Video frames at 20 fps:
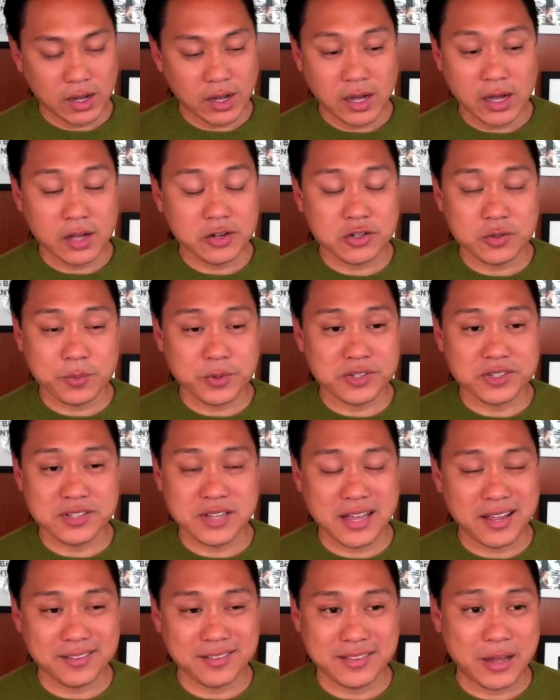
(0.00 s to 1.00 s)

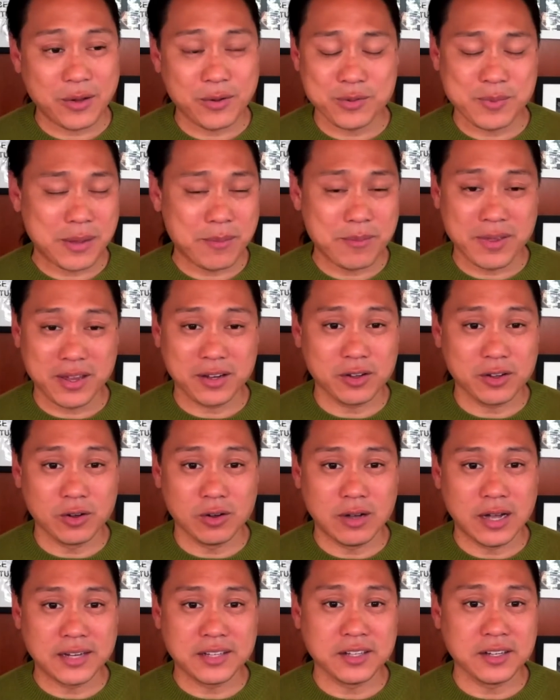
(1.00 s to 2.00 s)
100%. That was my main
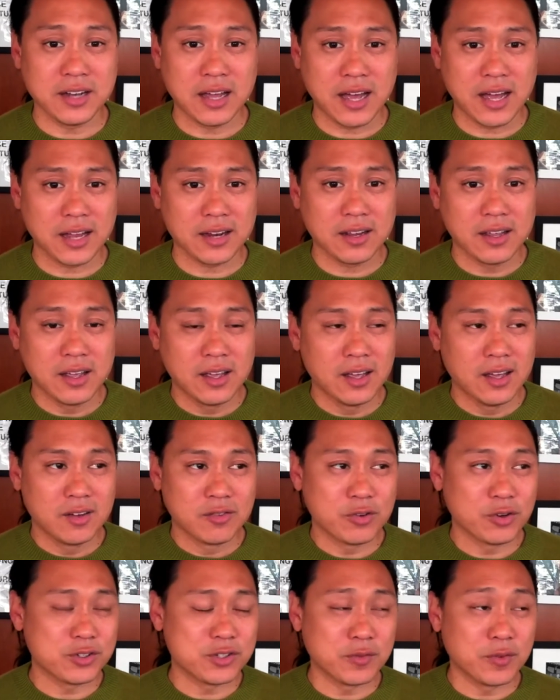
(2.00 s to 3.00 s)
goal. I did not,
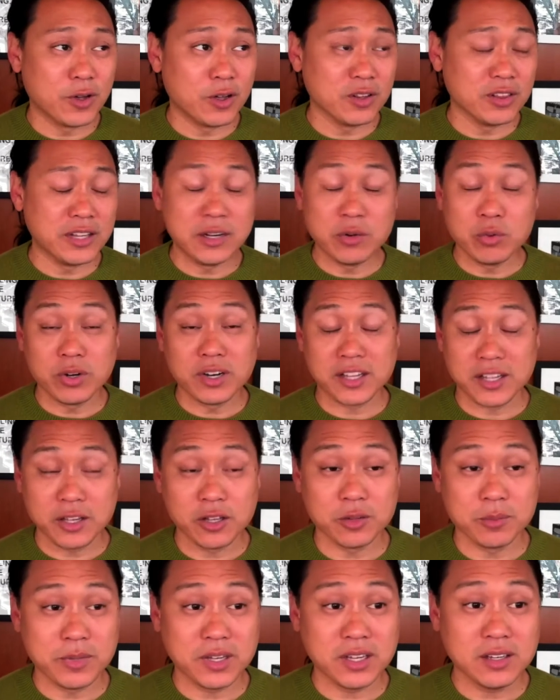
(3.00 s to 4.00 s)
first of all, Lin would have
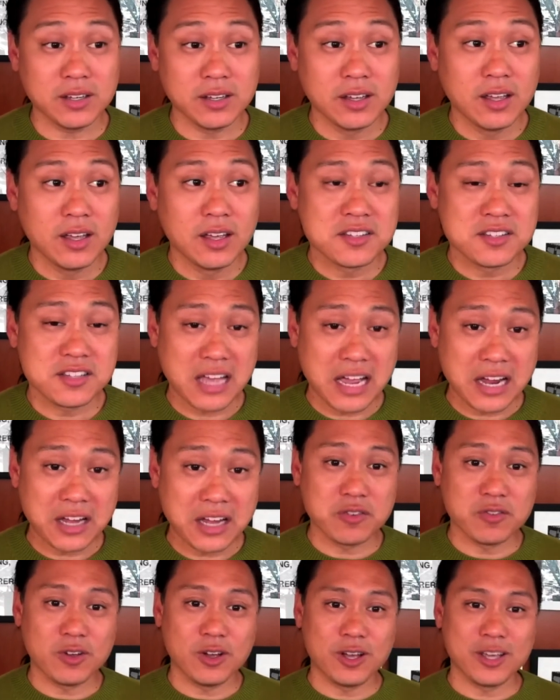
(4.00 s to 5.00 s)
killed me. Second
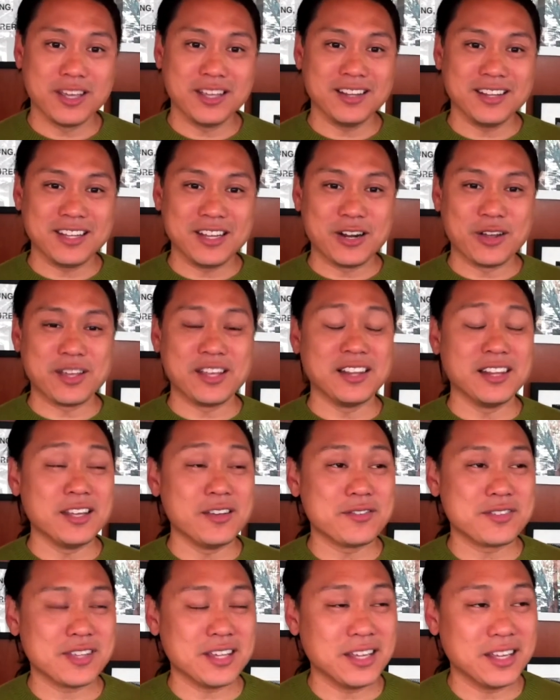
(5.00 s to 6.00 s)
of all, he
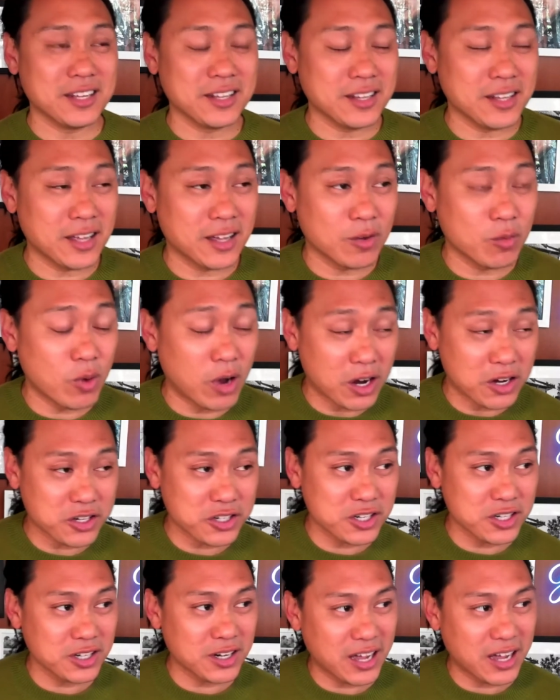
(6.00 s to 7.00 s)
lives in
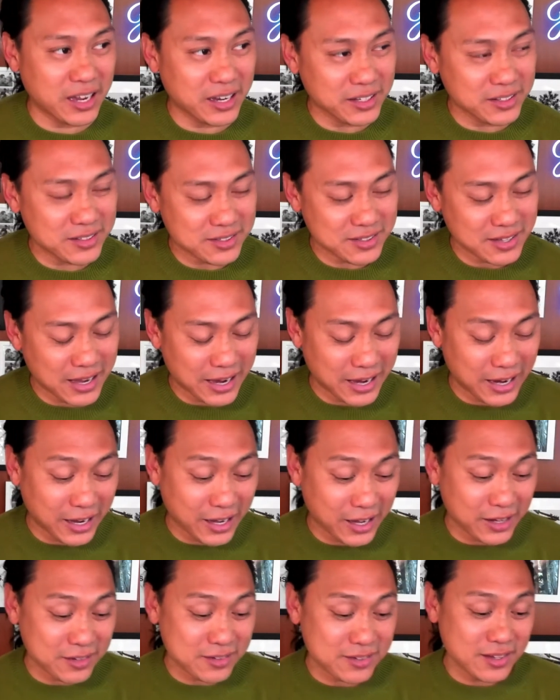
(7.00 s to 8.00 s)
Washington Heights,
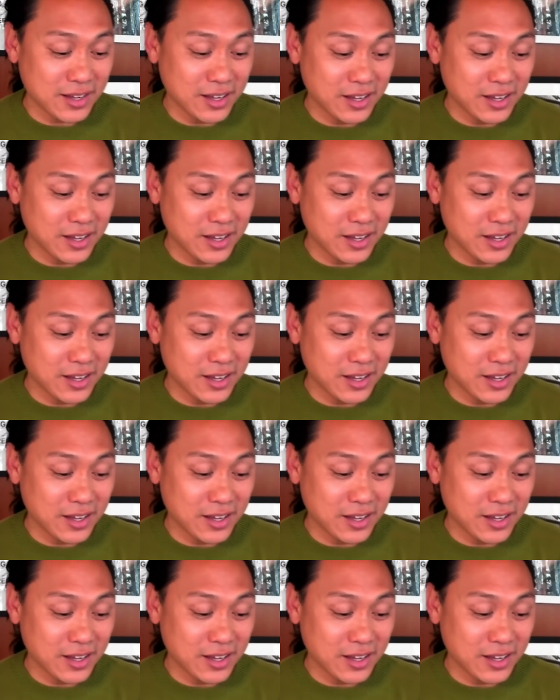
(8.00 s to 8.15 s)
and